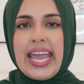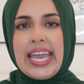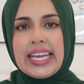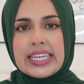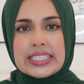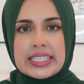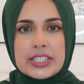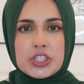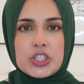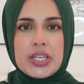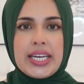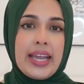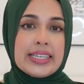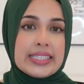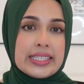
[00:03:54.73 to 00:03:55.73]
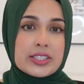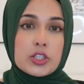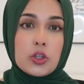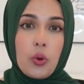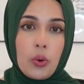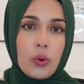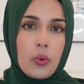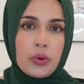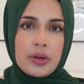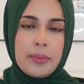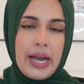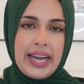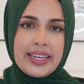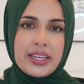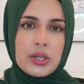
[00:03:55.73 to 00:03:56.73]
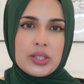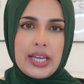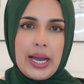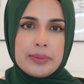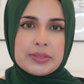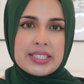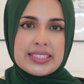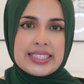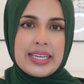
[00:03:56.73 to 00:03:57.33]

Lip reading: In addition, India's lower order batting collapses